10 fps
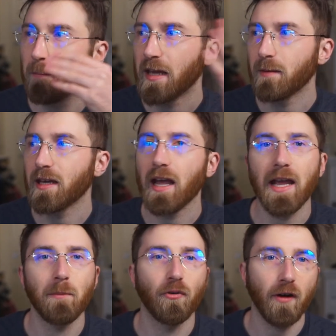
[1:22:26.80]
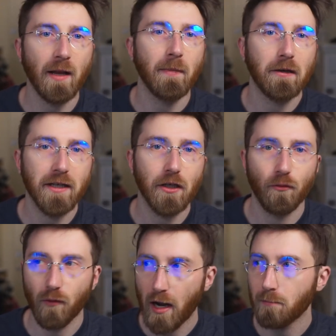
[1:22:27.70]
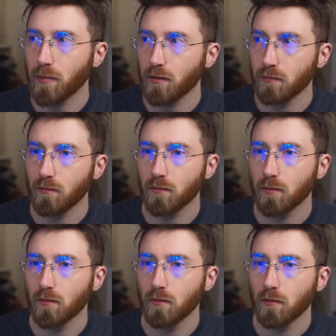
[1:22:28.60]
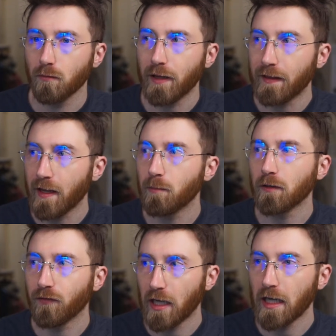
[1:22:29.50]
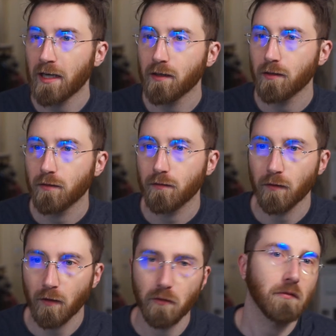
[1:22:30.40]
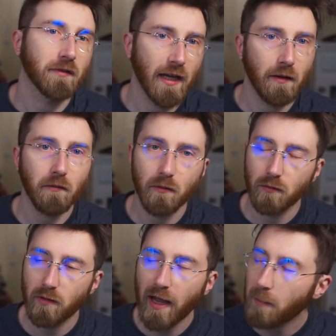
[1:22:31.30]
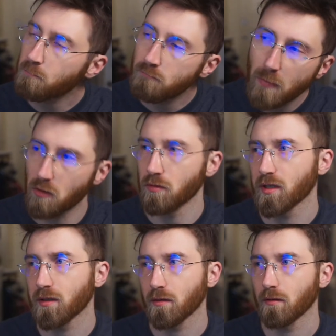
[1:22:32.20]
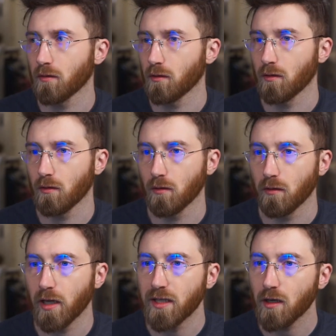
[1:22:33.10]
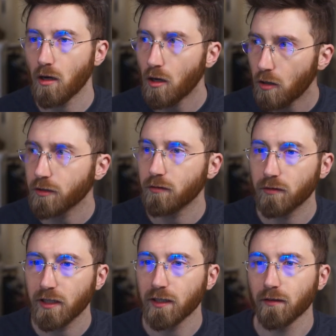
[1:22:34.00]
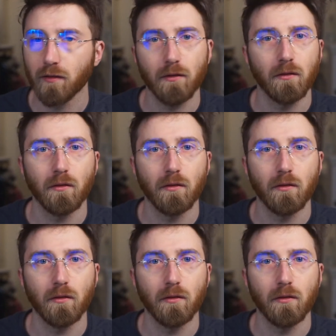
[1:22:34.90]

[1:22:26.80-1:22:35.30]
maybe a primary crop that they provide to the local town. At most. That's all you'll need.